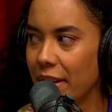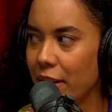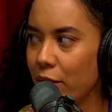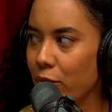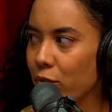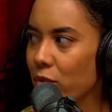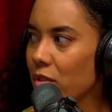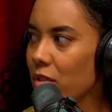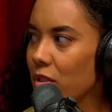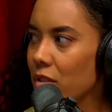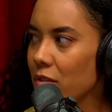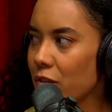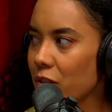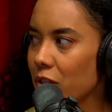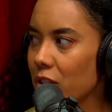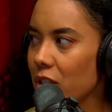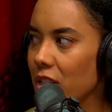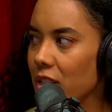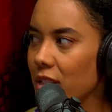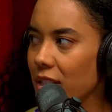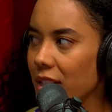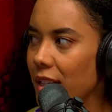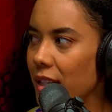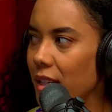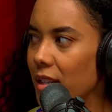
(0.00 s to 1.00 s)
I really feel like
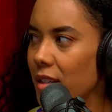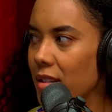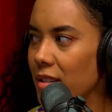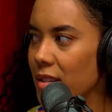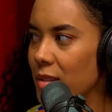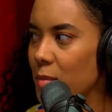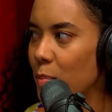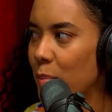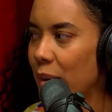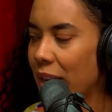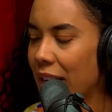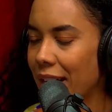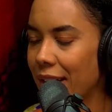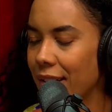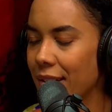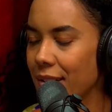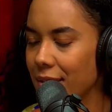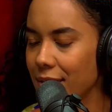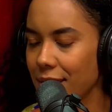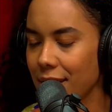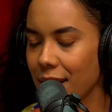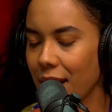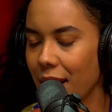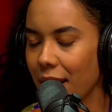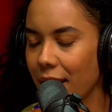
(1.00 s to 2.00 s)
that is by
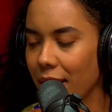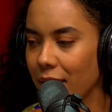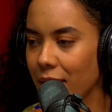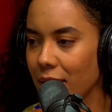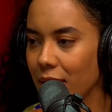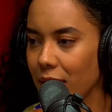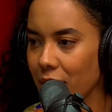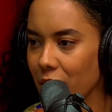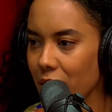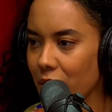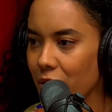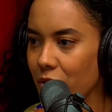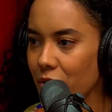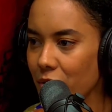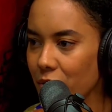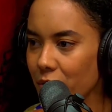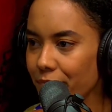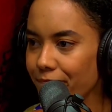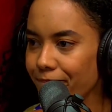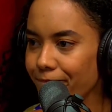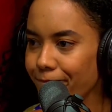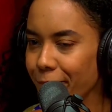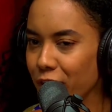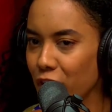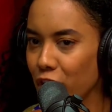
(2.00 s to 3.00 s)
design, though.
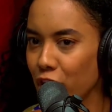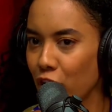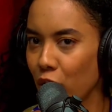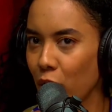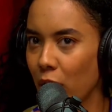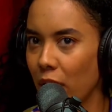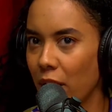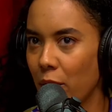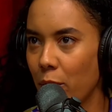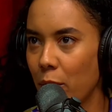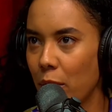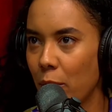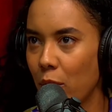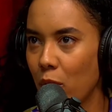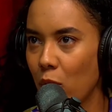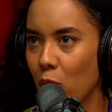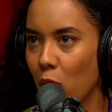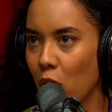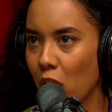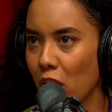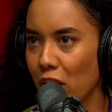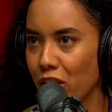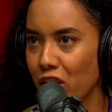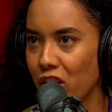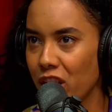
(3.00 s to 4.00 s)
You know, I remember
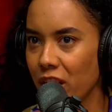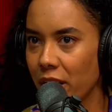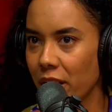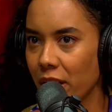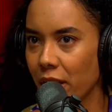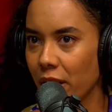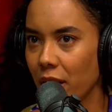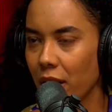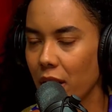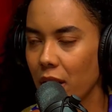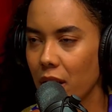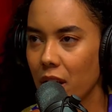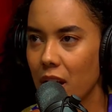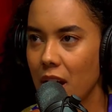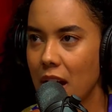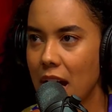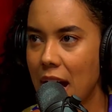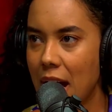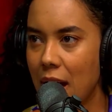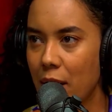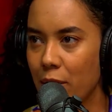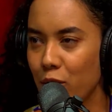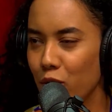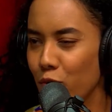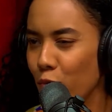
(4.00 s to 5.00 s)
watching,
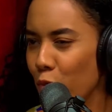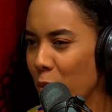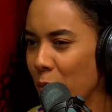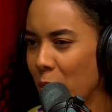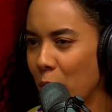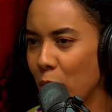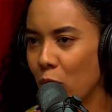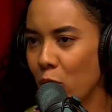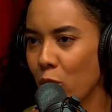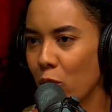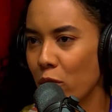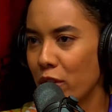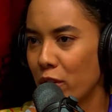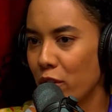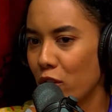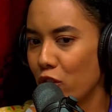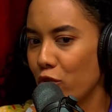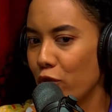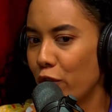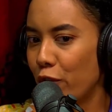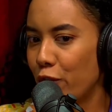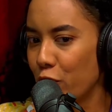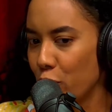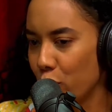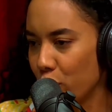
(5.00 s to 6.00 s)
remember when
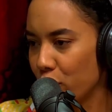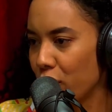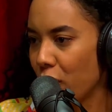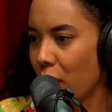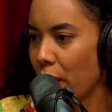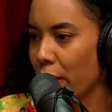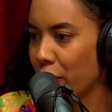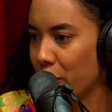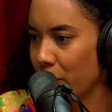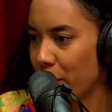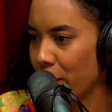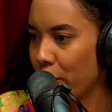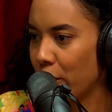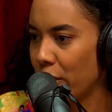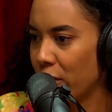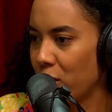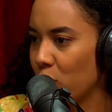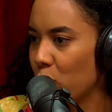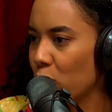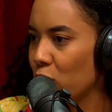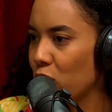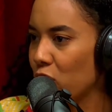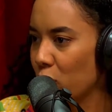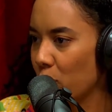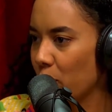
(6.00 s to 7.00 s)
food documentaries
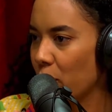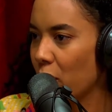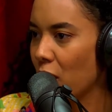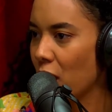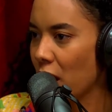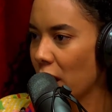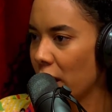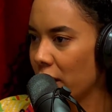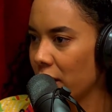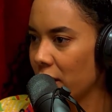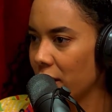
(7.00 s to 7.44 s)
were super hot?